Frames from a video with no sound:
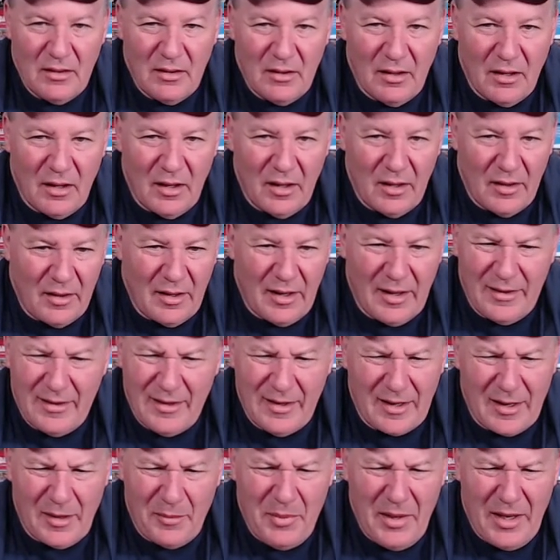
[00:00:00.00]
Uh, I
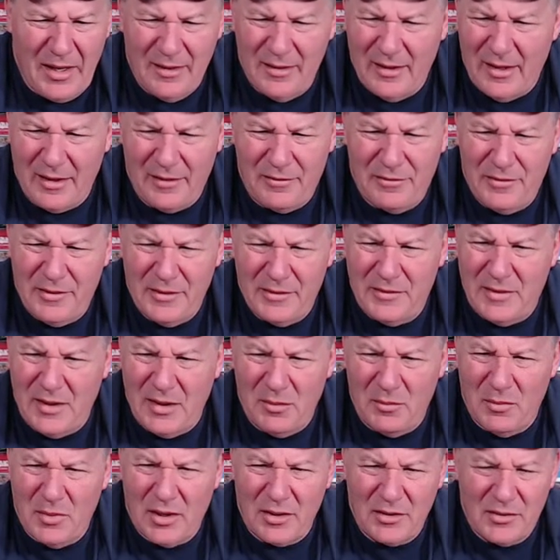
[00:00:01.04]
think I paid like 15
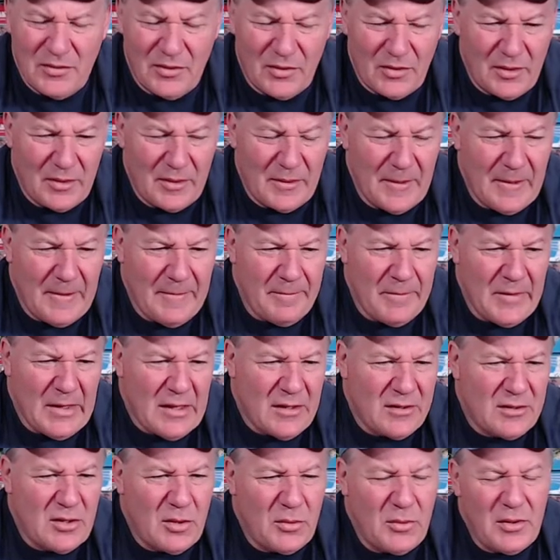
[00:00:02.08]
bucks for it.
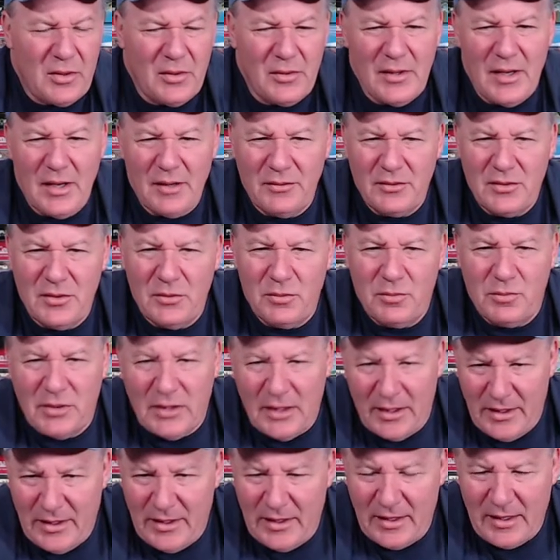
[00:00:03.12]
So we go down to
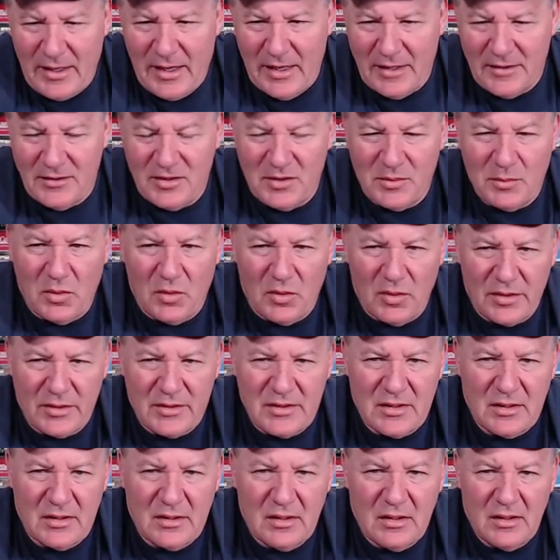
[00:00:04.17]
Play It Again Sports.